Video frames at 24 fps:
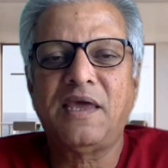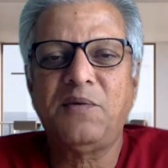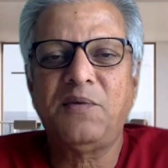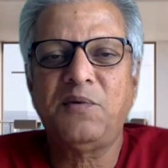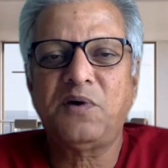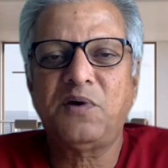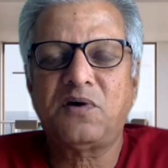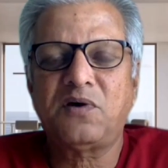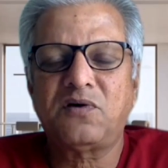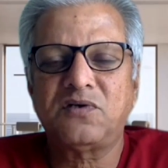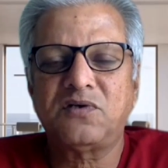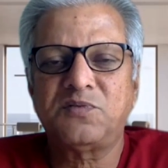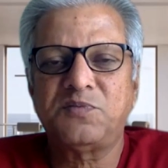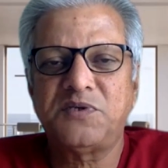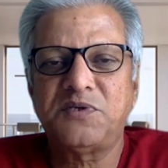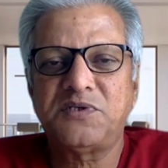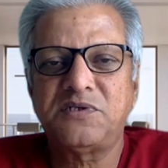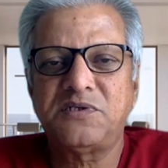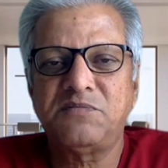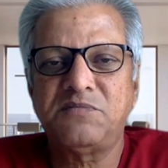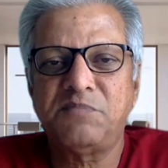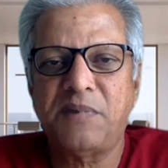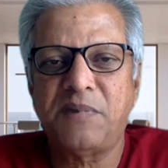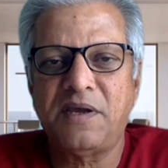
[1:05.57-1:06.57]
came across
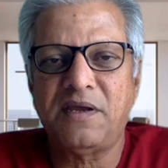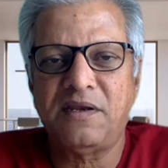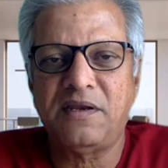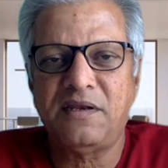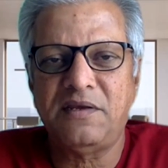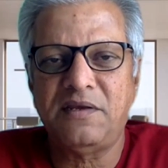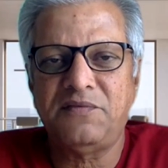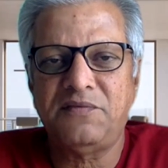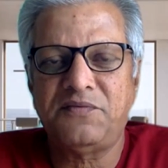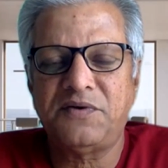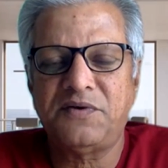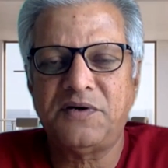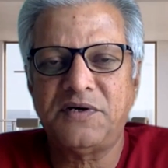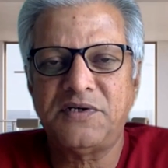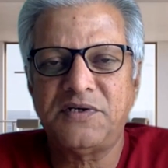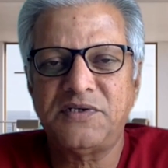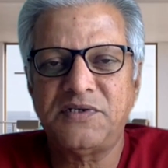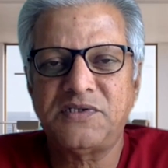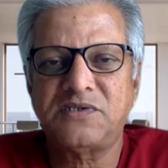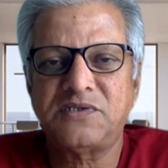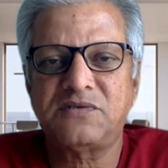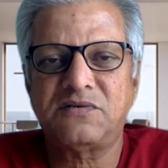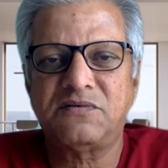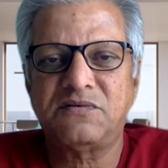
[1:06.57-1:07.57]
Bishan Bedi
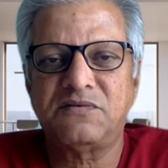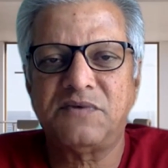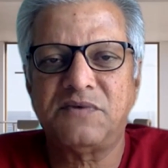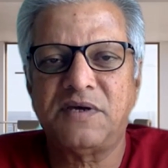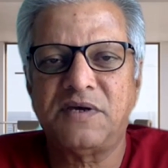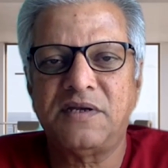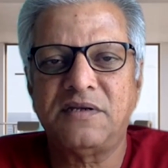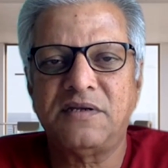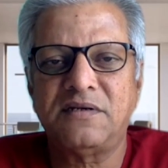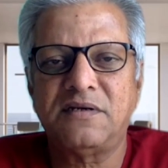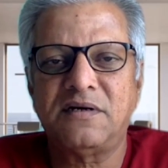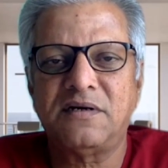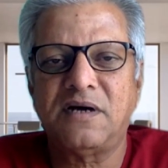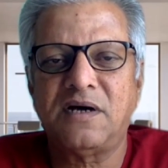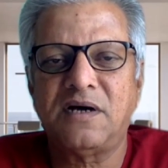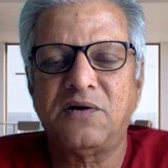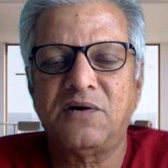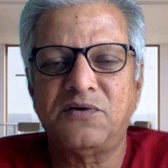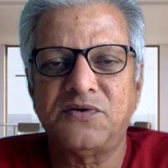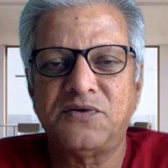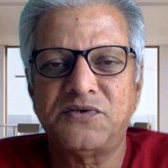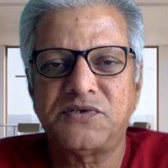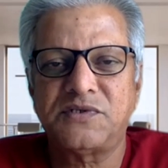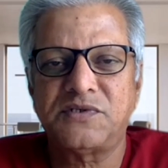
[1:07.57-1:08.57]
first when I
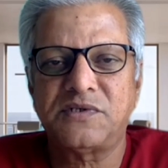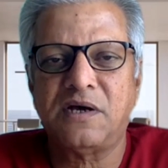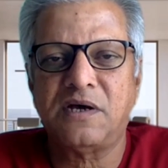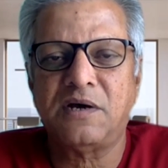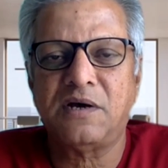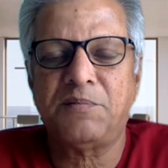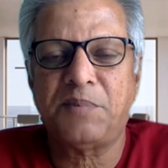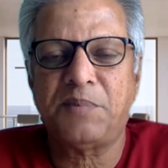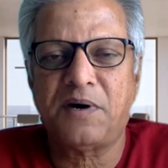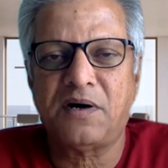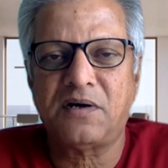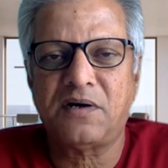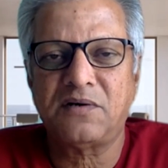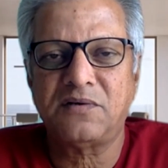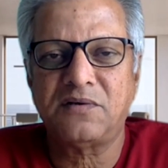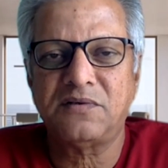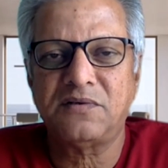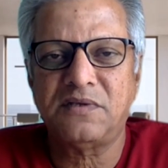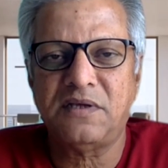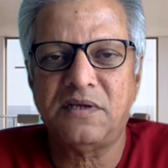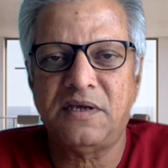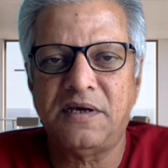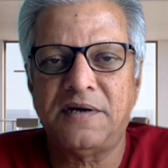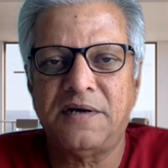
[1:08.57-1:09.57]
was a part of
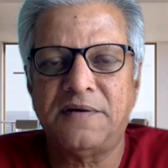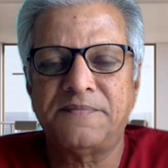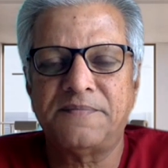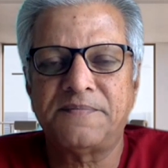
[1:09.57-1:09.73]
the